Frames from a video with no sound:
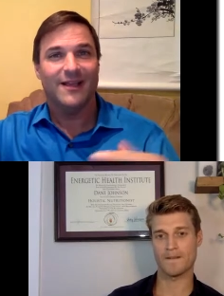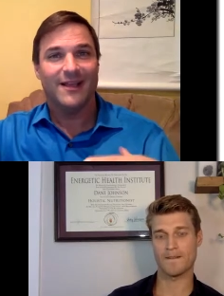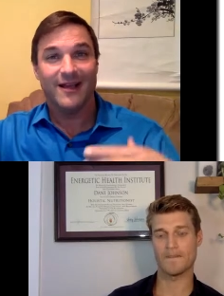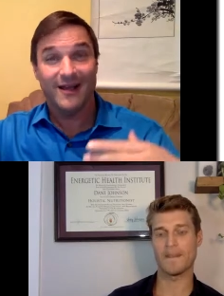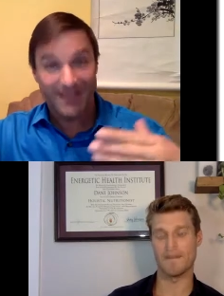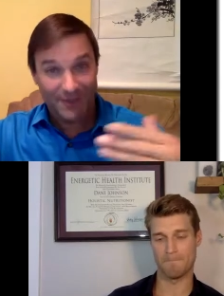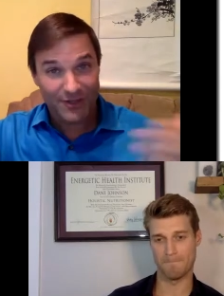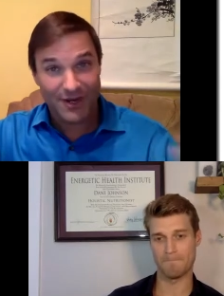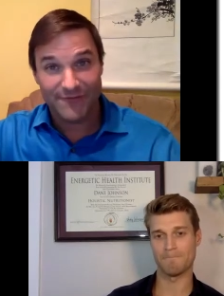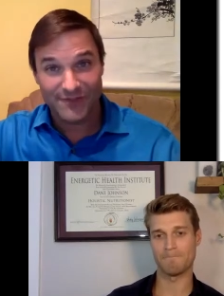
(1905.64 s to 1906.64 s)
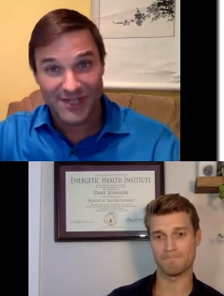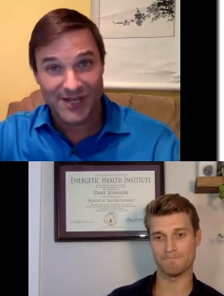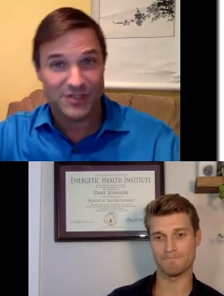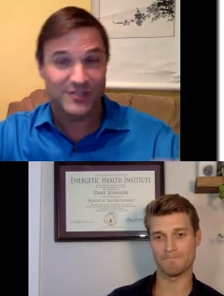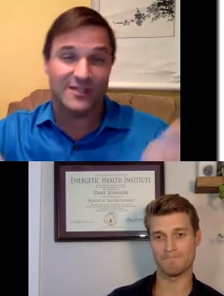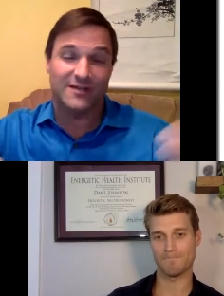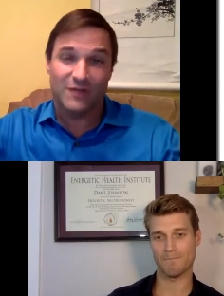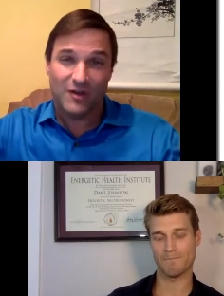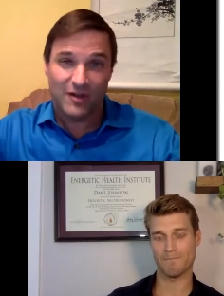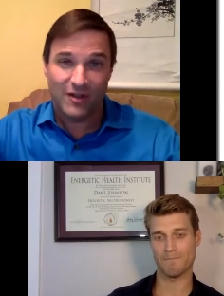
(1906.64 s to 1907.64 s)
Speaker 1: uh, yeah. in the conversations, and uh,
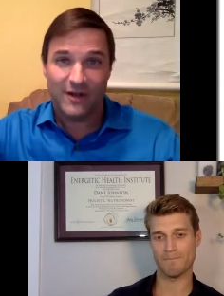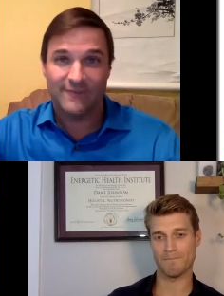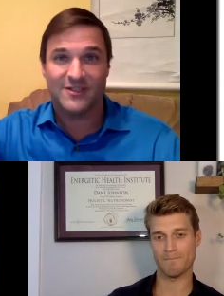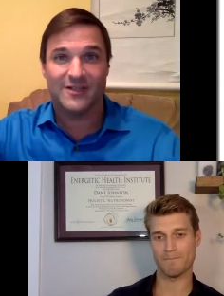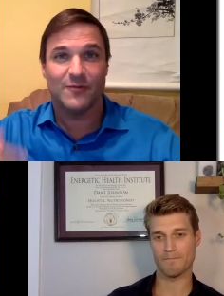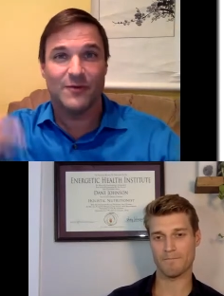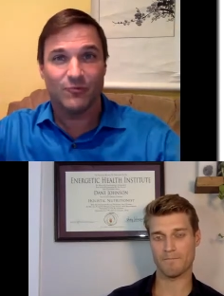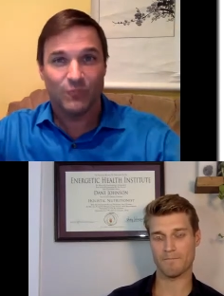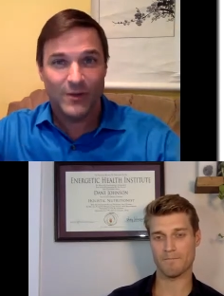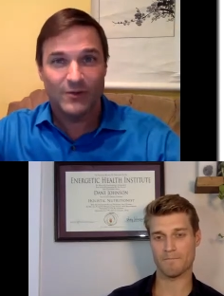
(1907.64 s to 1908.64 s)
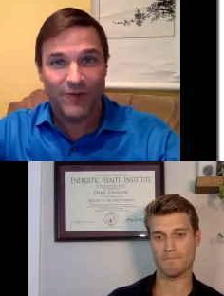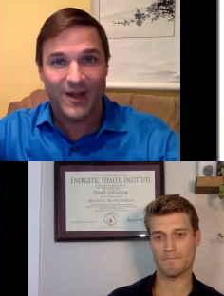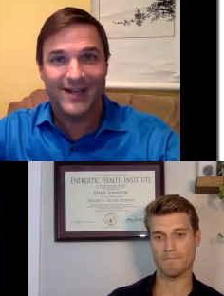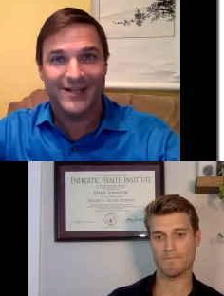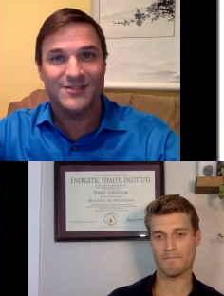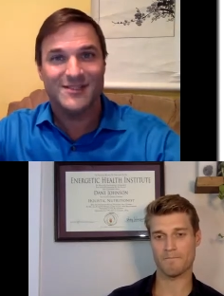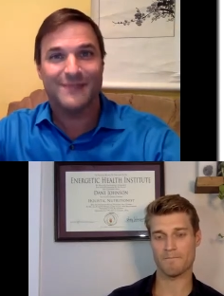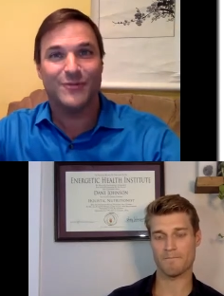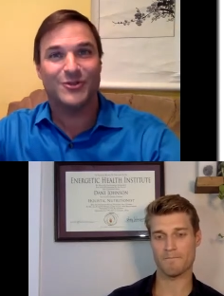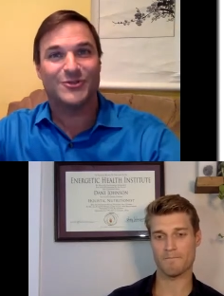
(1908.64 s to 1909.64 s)
obviously we we run in
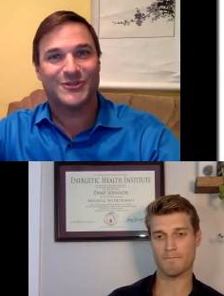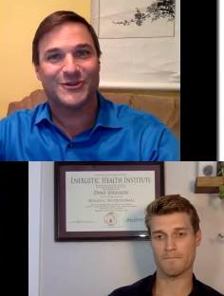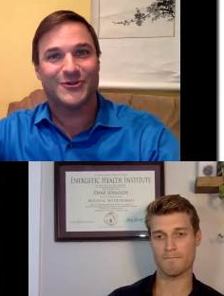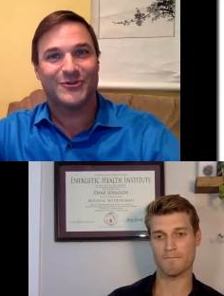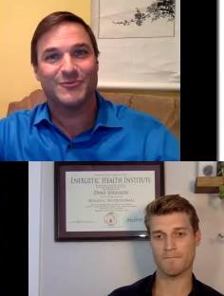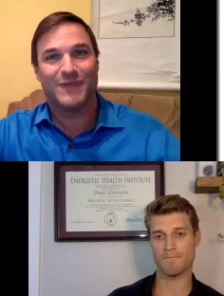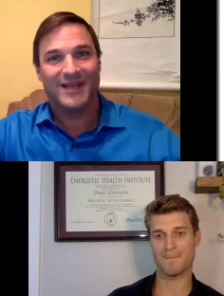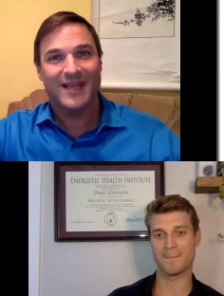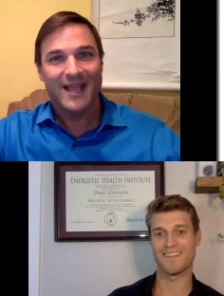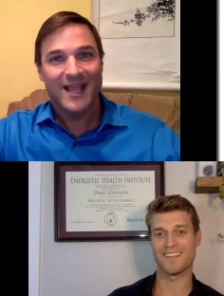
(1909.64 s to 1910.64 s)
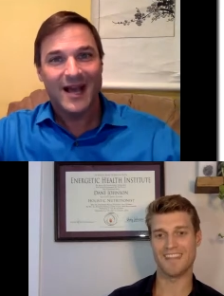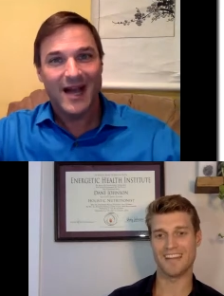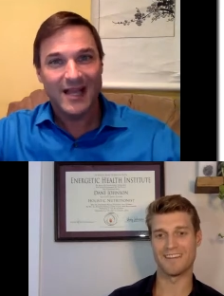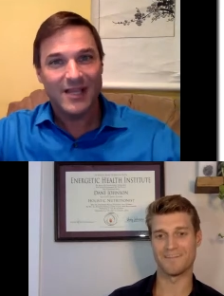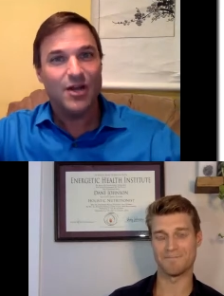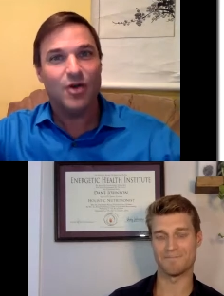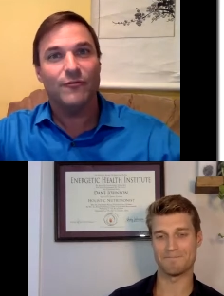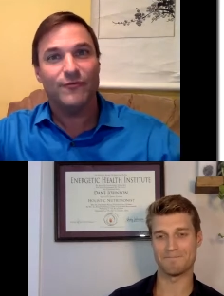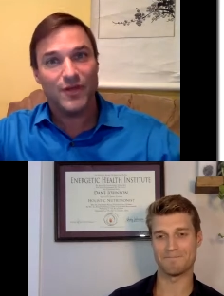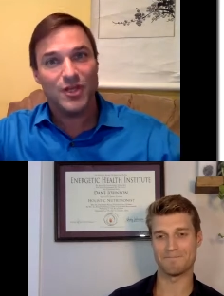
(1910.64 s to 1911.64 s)
similar circles. But yeah, you know,
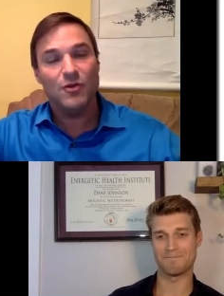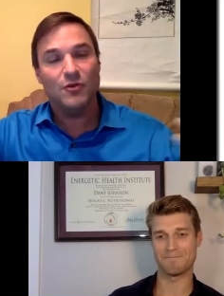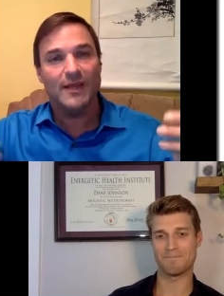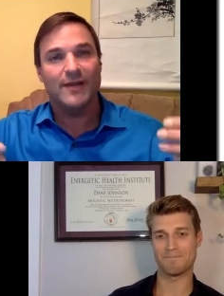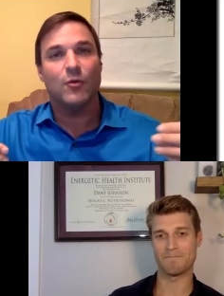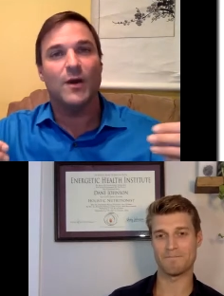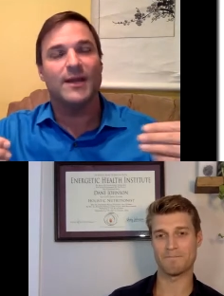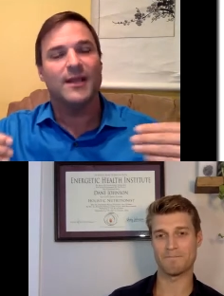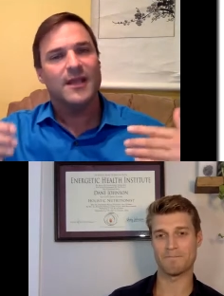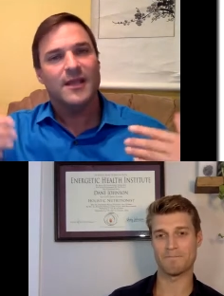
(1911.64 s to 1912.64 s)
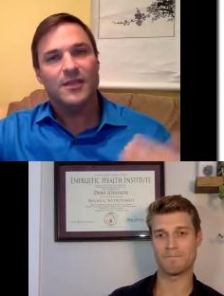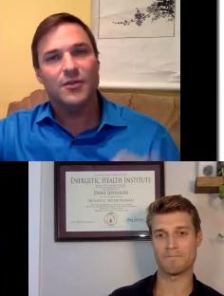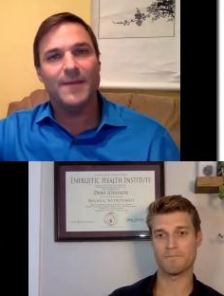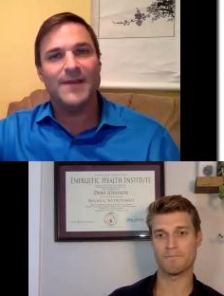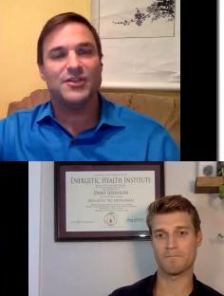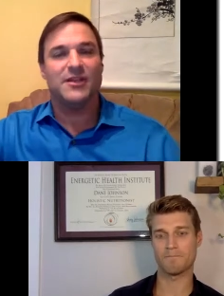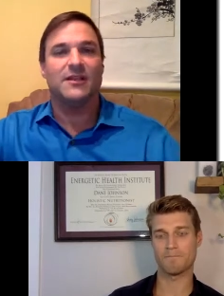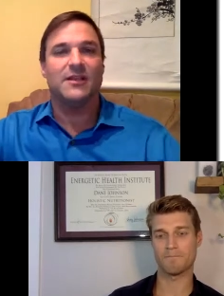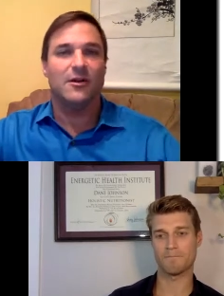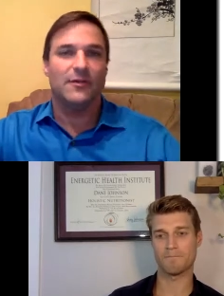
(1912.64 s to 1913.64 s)
for you, like what you mentioned,
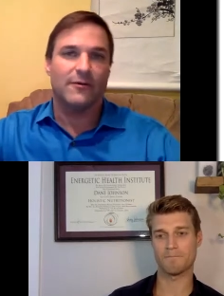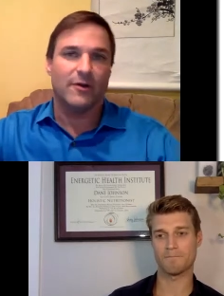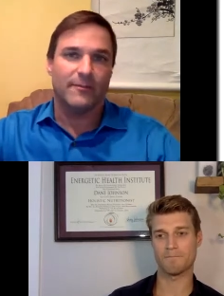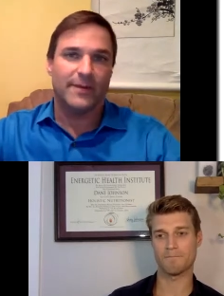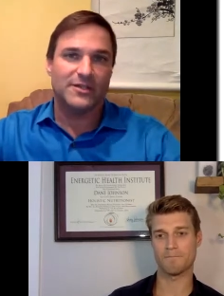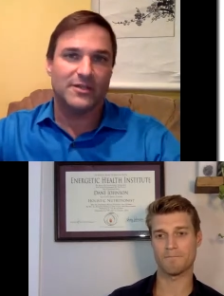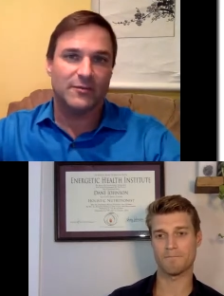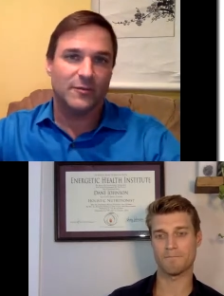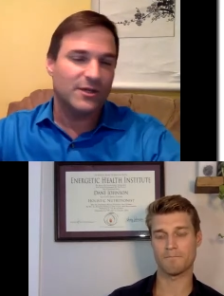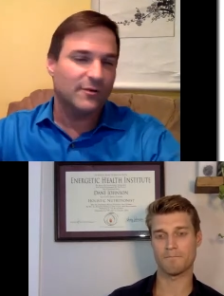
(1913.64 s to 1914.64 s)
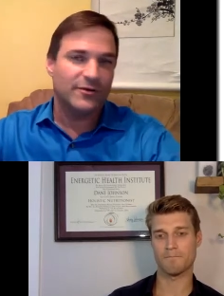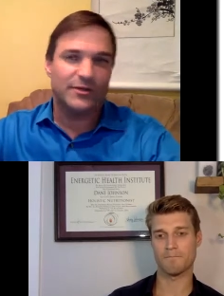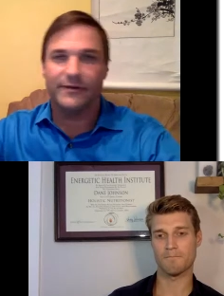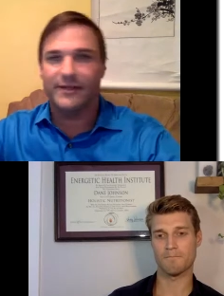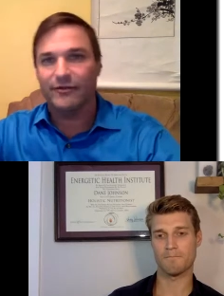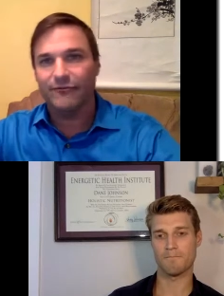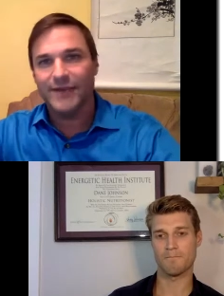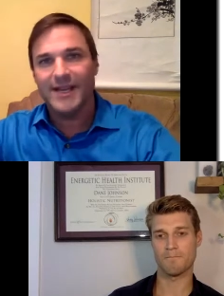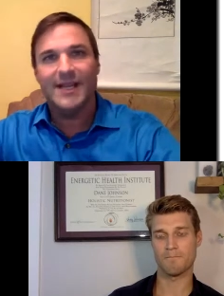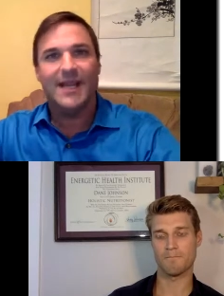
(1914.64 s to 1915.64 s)
you know, there were a bunch of when you were doing your
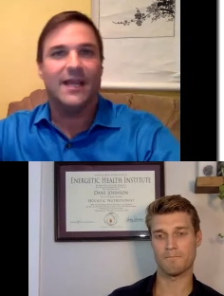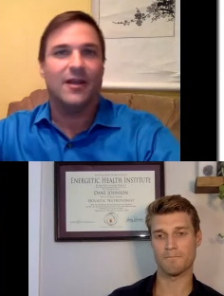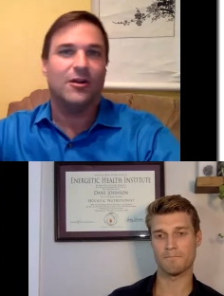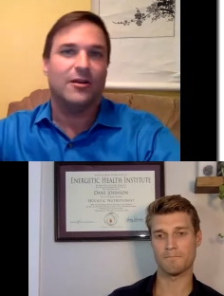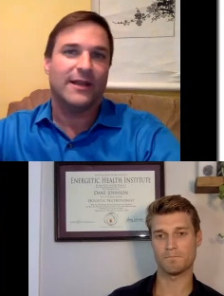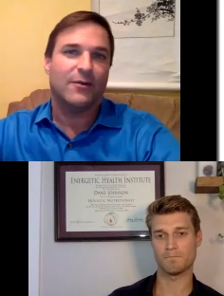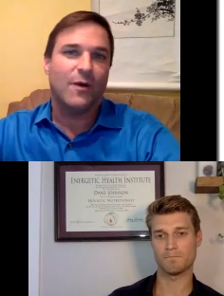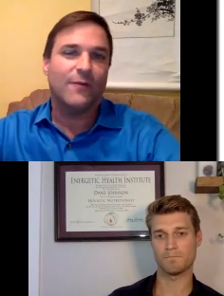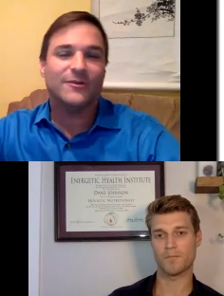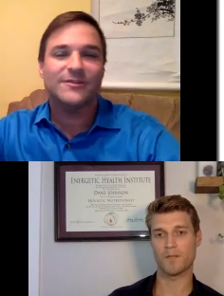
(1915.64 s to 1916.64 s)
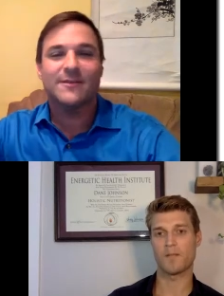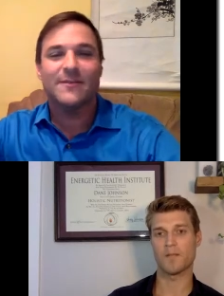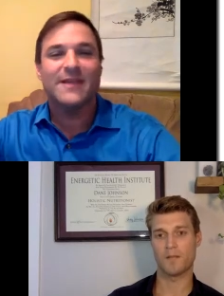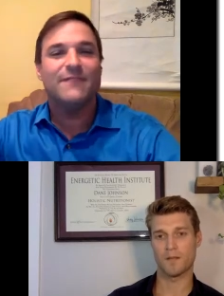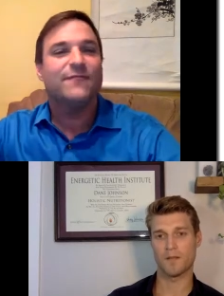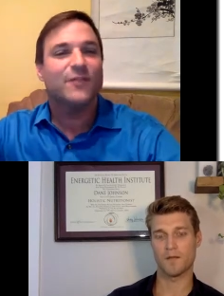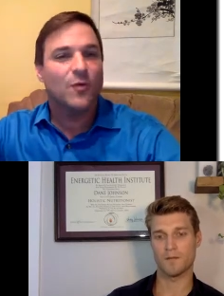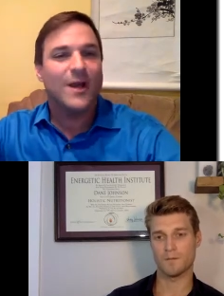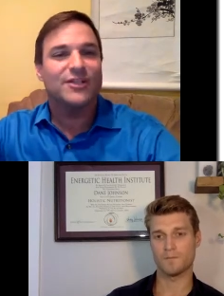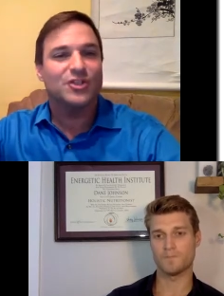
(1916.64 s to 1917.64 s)
reading, or like what were some
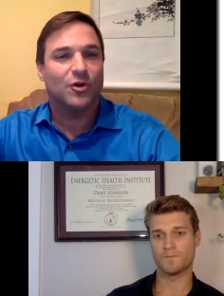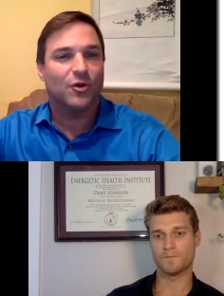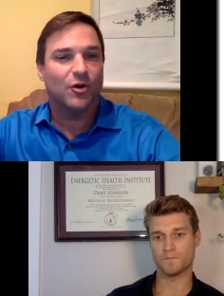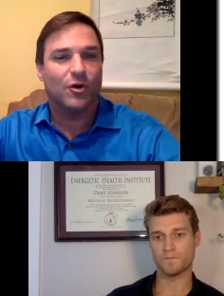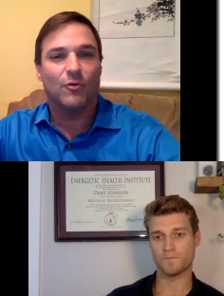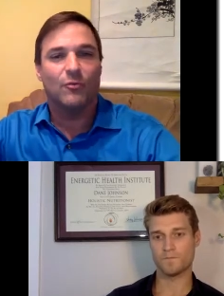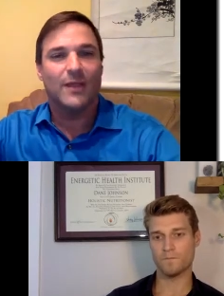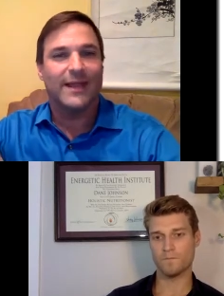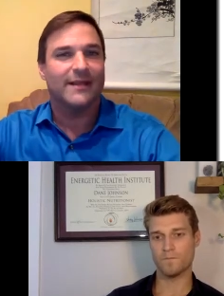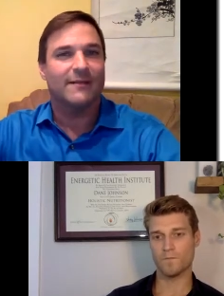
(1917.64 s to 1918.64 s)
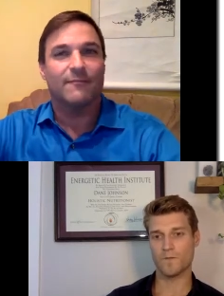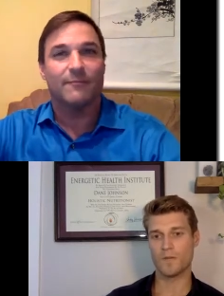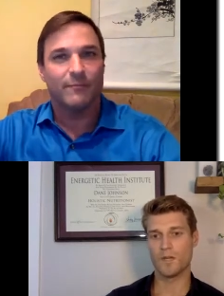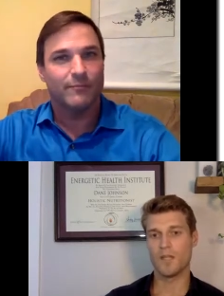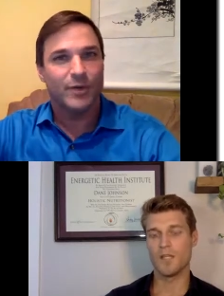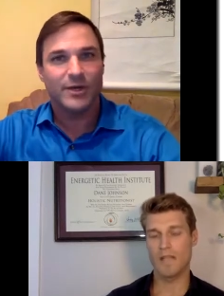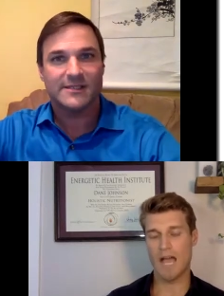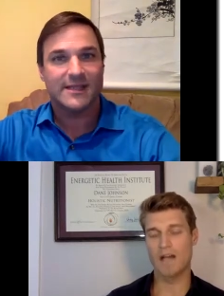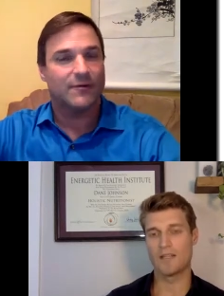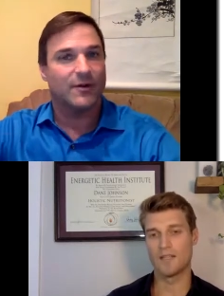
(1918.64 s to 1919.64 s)
influential like books yeah.
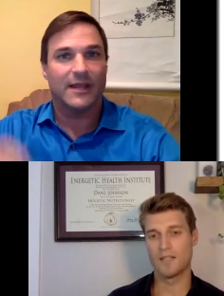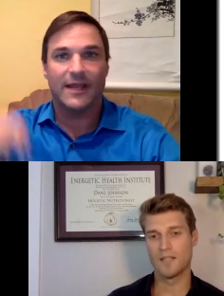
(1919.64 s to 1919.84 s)
that were like,